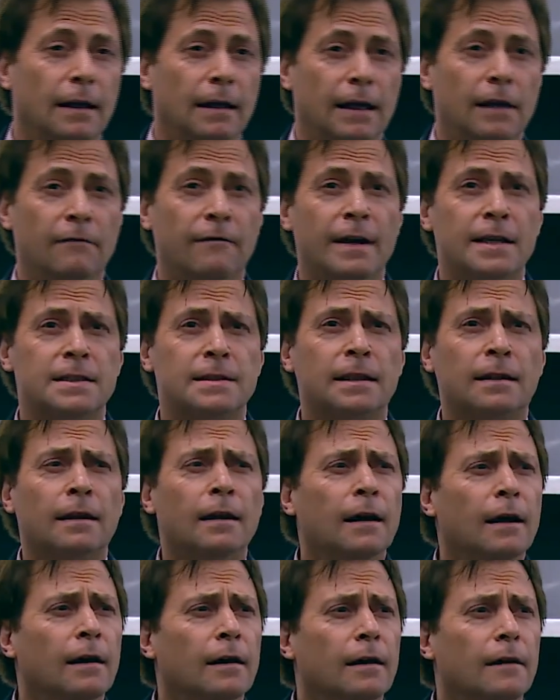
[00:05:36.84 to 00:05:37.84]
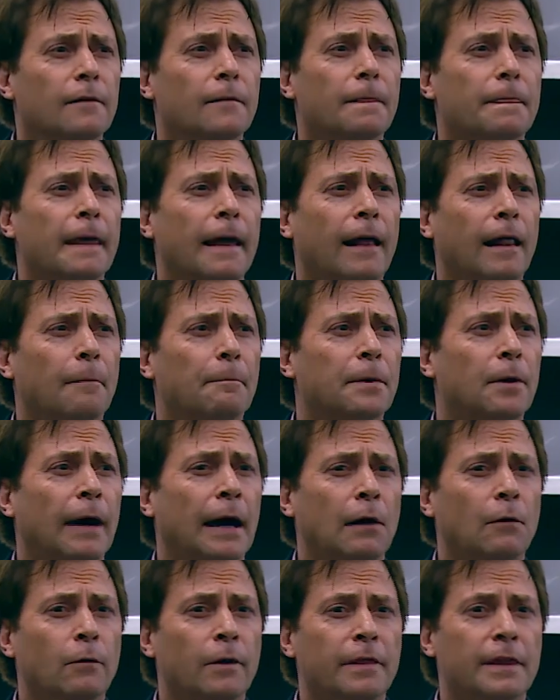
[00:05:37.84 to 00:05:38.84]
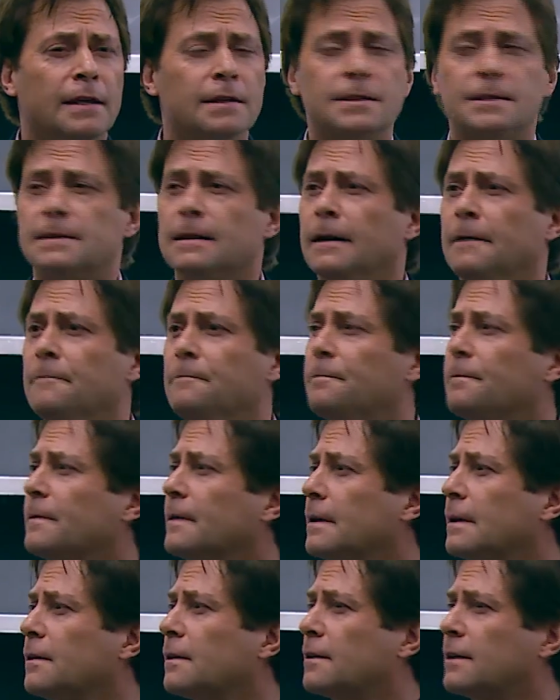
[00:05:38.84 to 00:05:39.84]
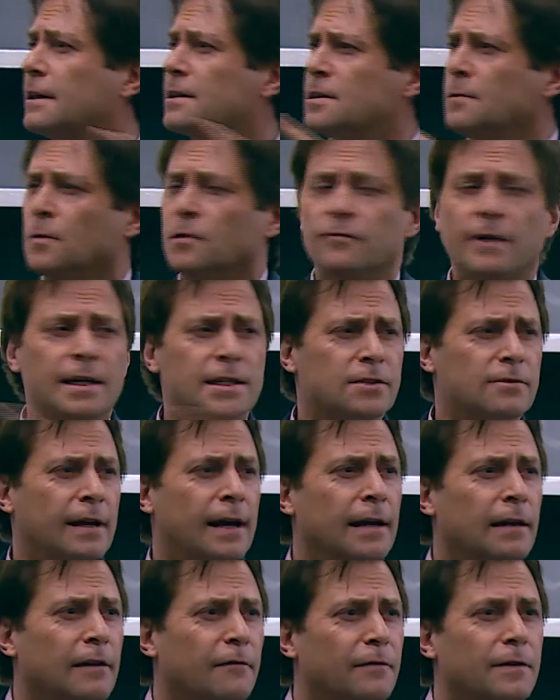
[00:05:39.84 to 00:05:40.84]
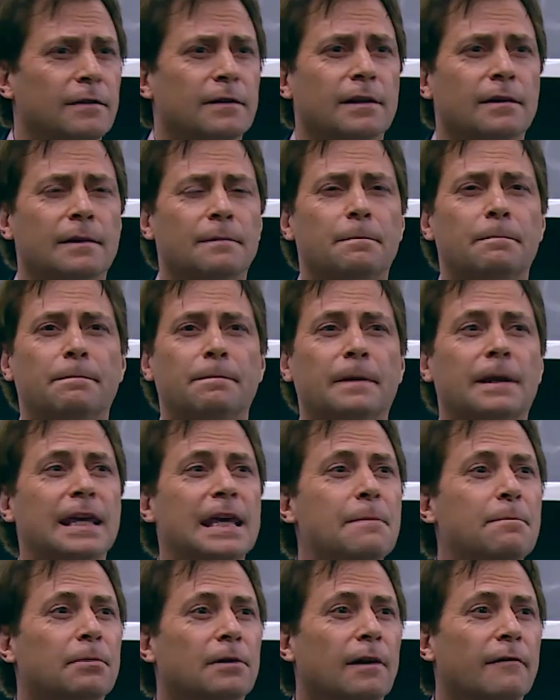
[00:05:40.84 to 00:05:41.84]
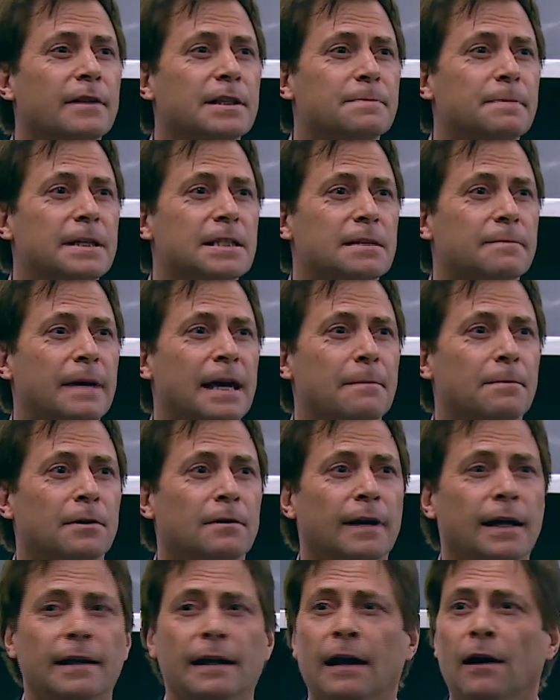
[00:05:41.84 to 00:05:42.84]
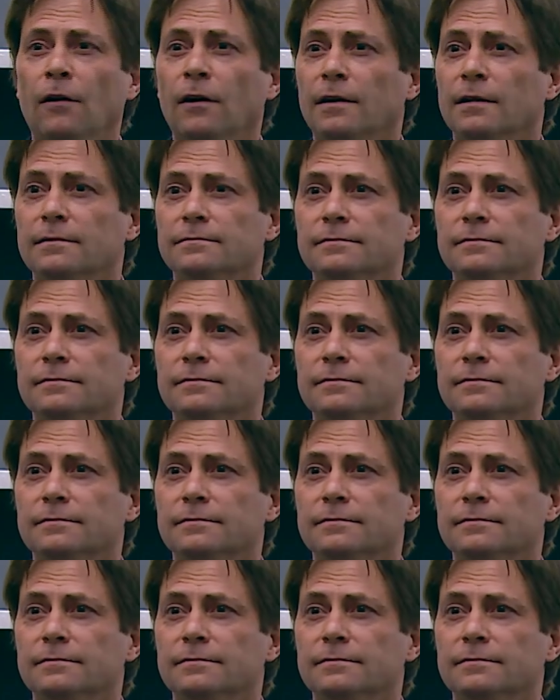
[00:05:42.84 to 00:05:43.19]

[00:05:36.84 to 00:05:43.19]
investing, to help you out with this. Um, can someone raise their hand if they're the keeper of this piece of paper right now?